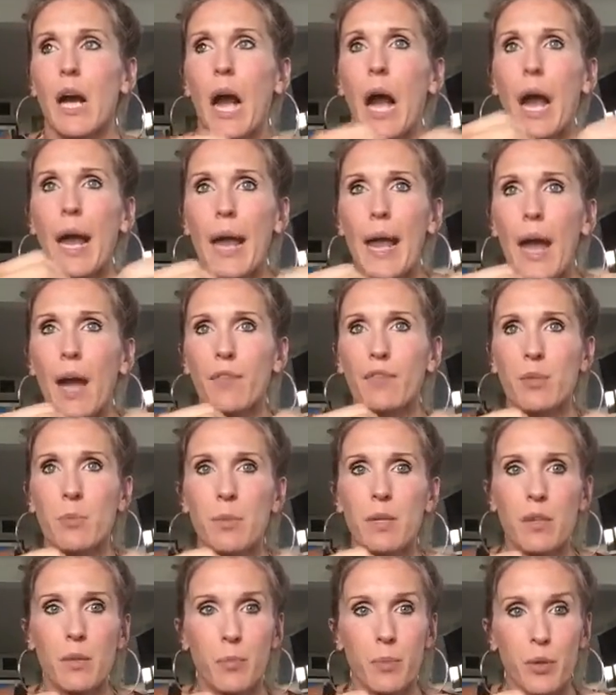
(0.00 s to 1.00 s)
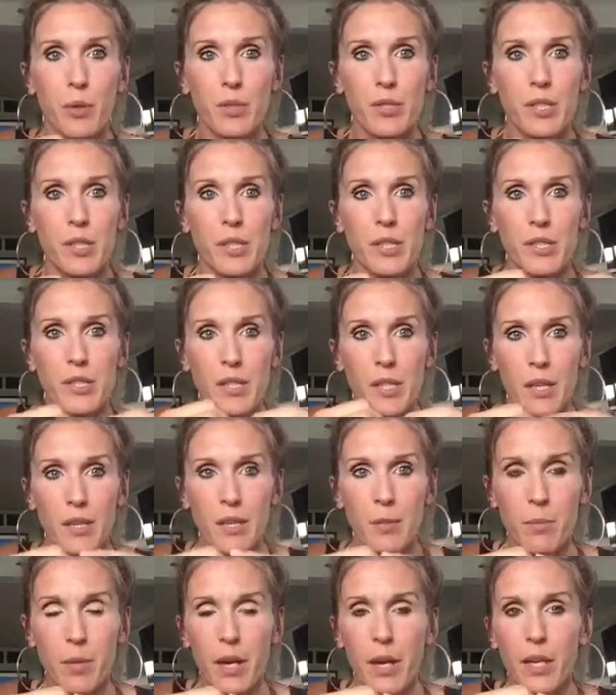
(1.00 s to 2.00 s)
I have to be the person
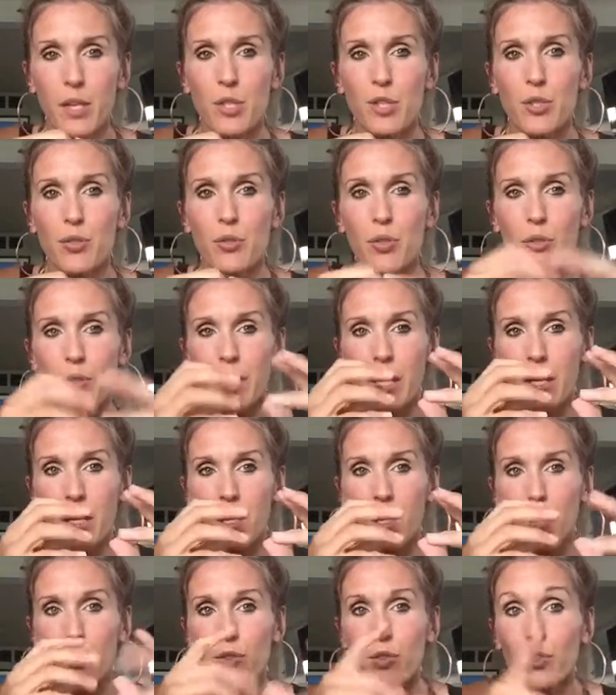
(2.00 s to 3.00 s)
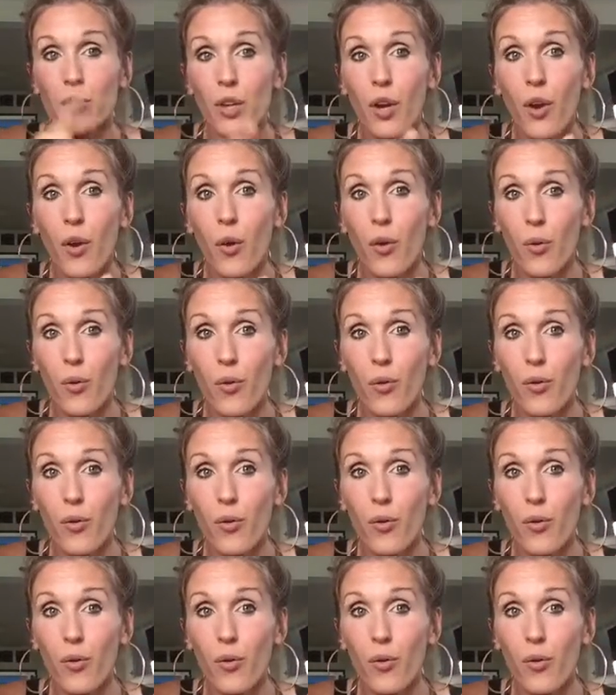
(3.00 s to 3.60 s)
standing behind you going, no.